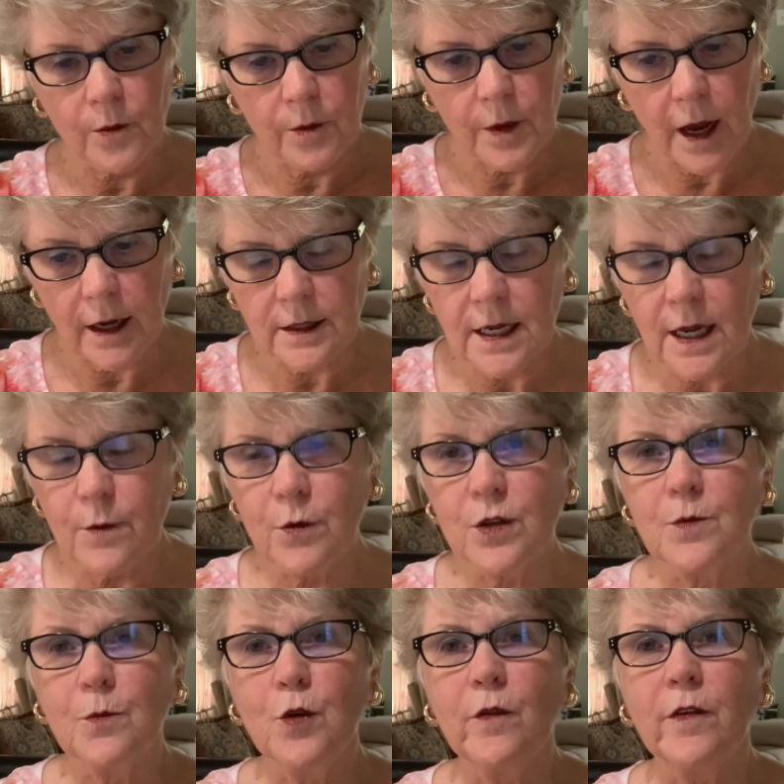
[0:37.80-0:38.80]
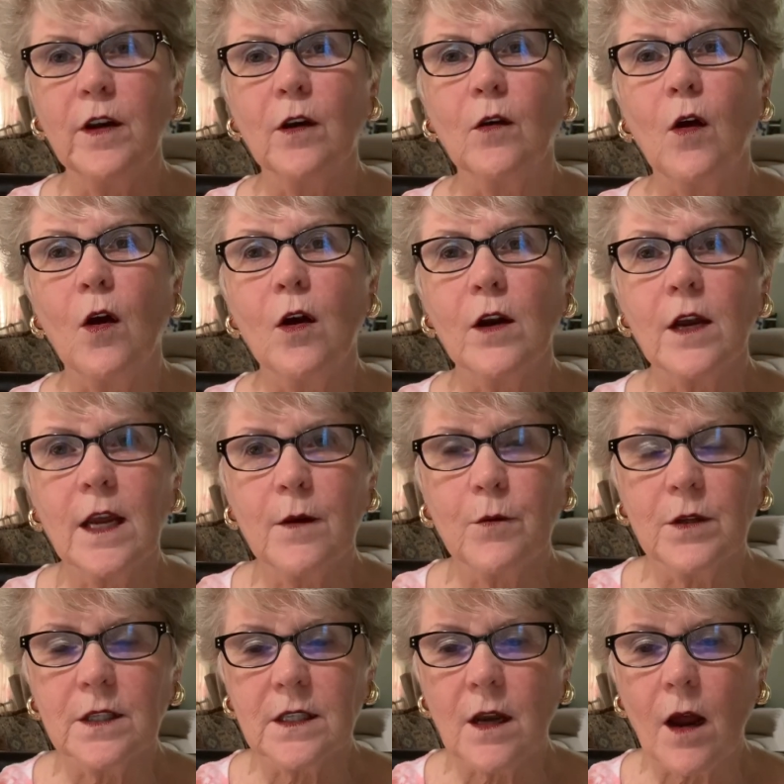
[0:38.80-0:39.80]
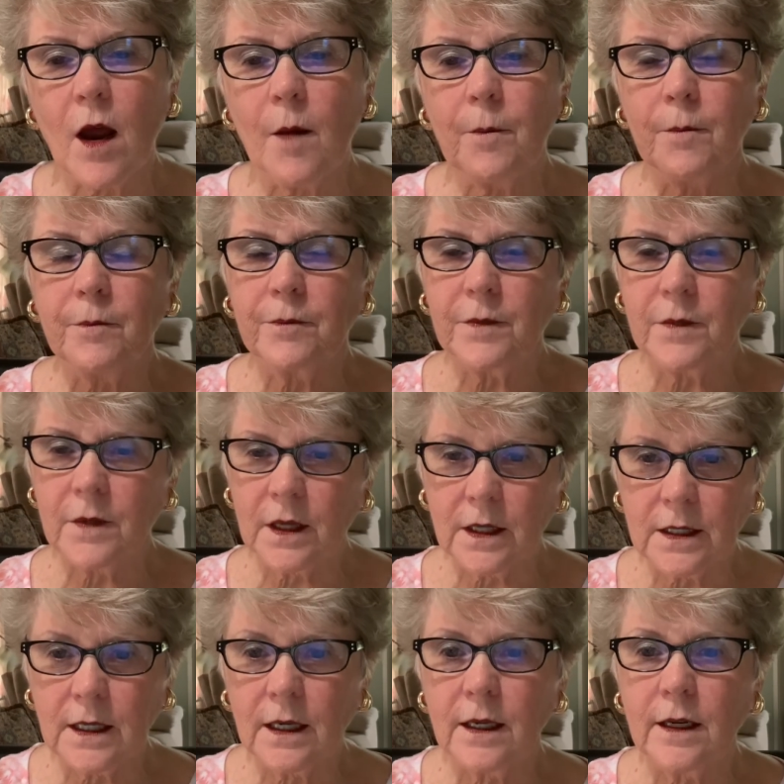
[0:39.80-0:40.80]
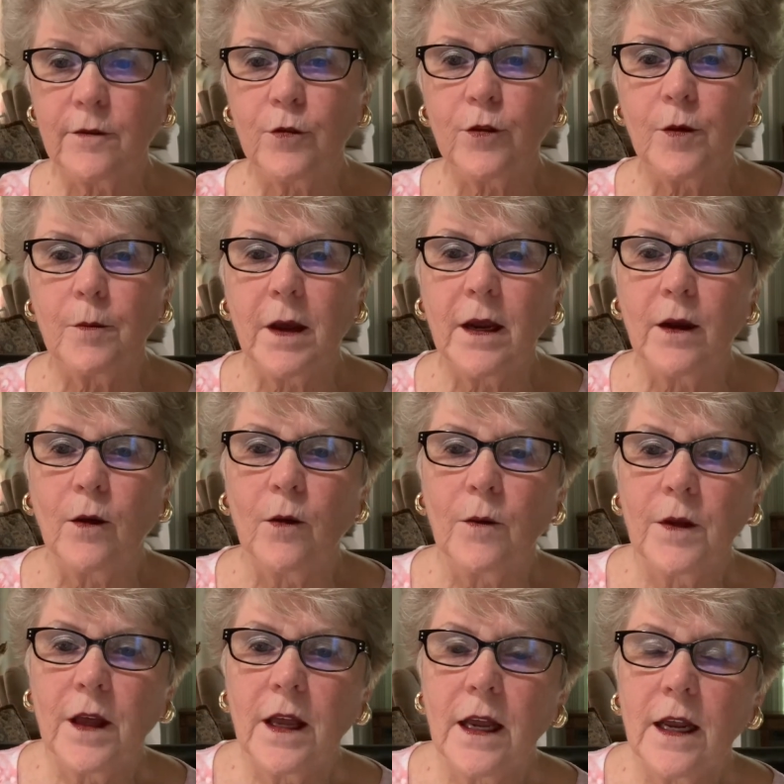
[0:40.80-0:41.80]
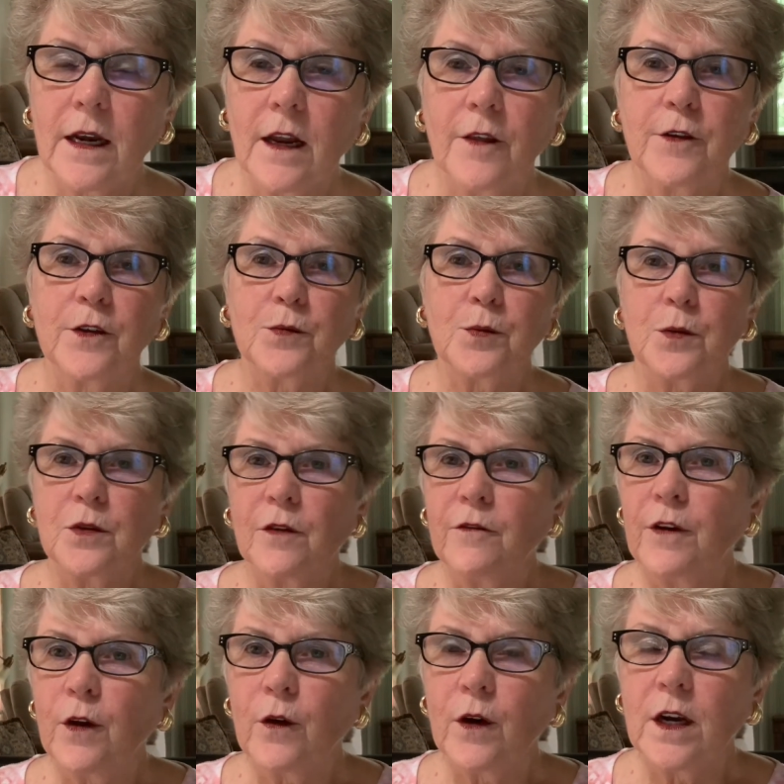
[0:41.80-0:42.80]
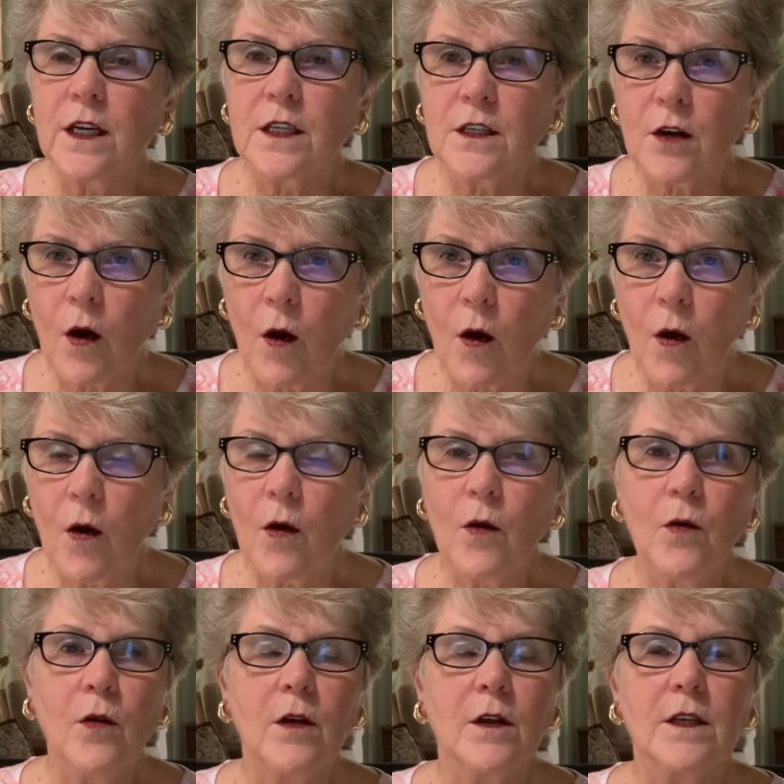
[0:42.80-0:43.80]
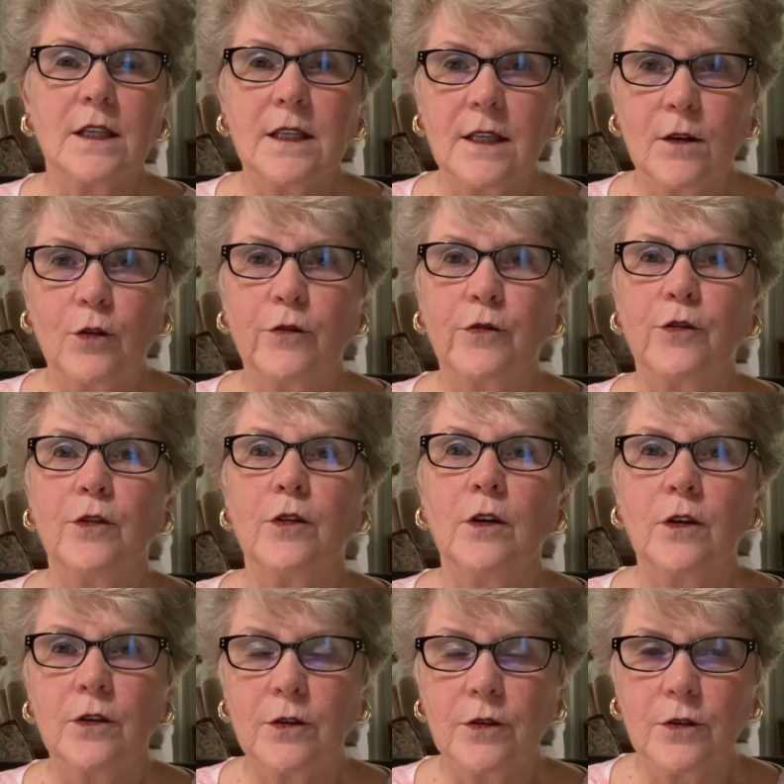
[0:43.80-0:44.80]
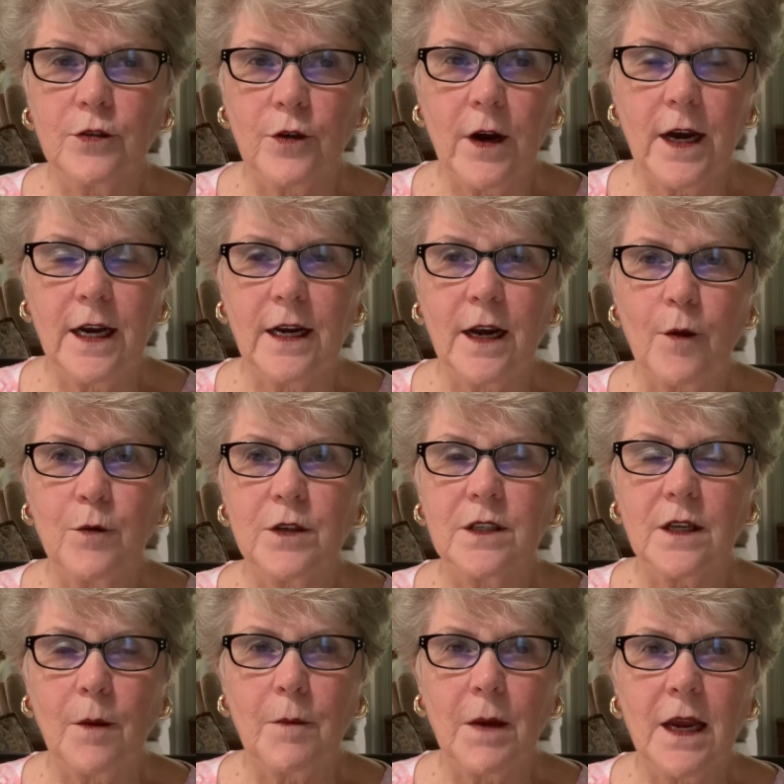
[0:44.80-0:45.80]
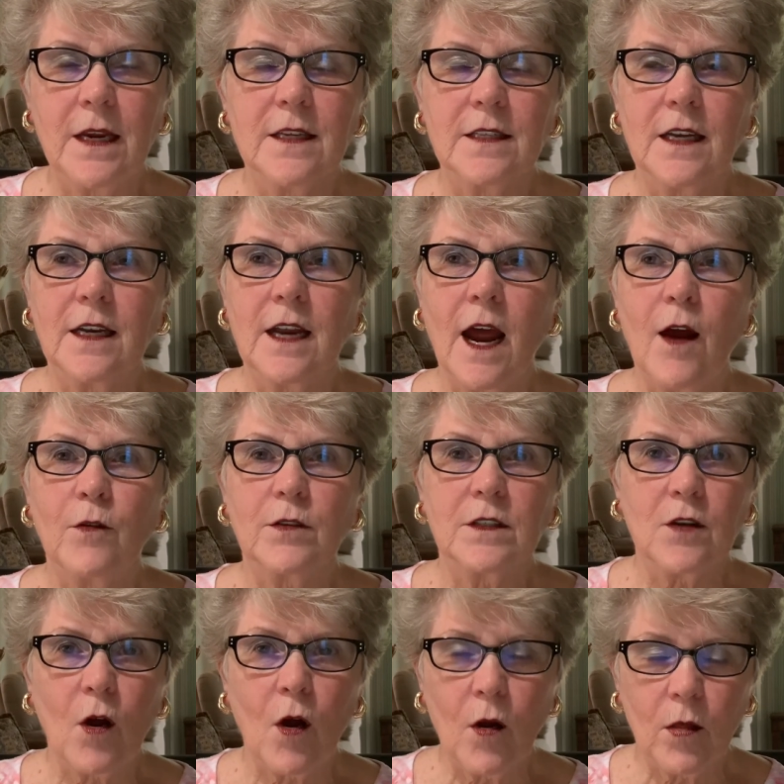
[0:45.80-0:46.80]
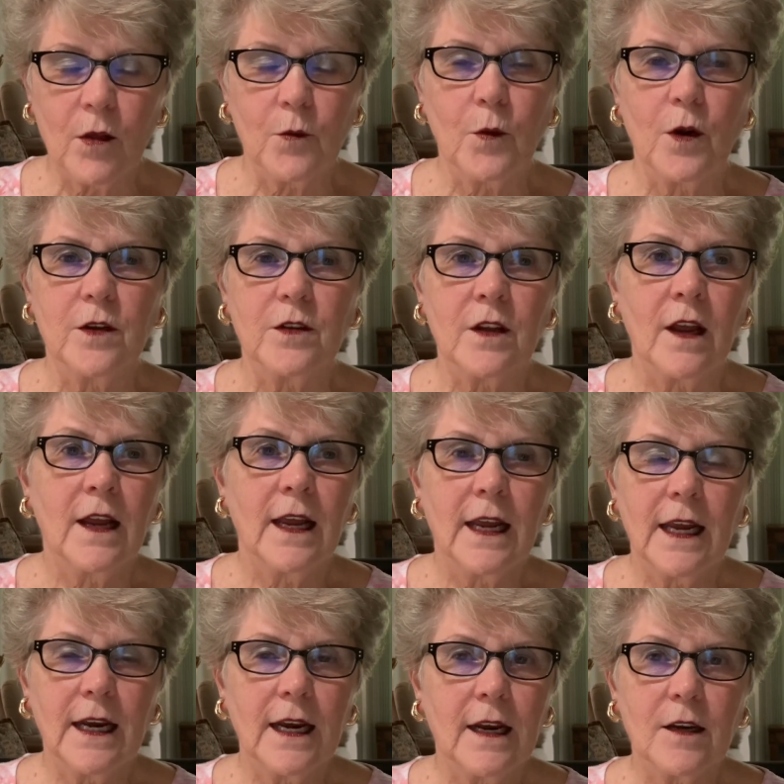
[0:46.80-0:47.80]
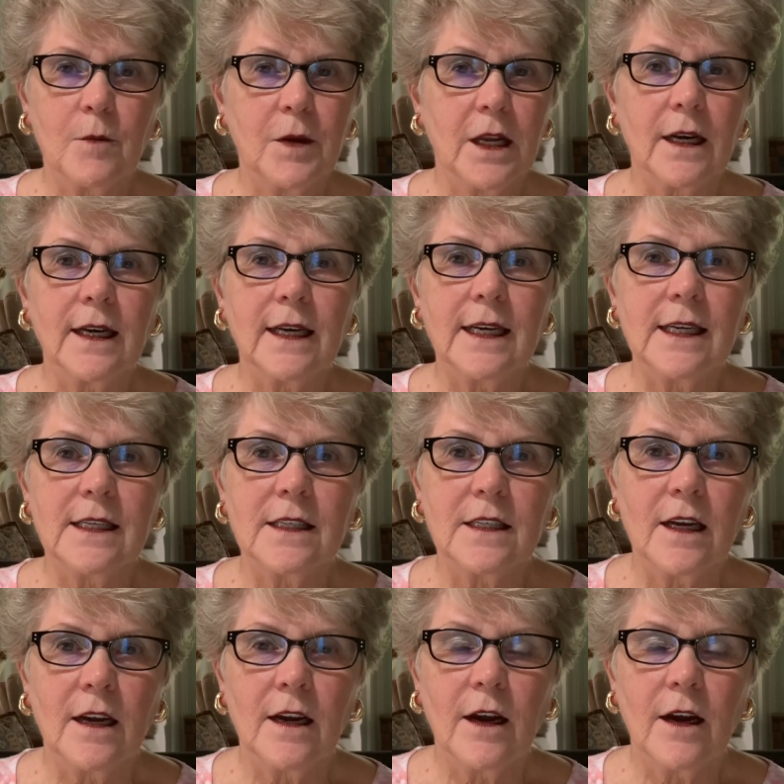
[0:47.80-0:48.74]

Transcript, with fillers: as he was moving along, he would stop, deliver the mail. Now this was a very tall silver train. I was amazed at how tall it was. It had to be at least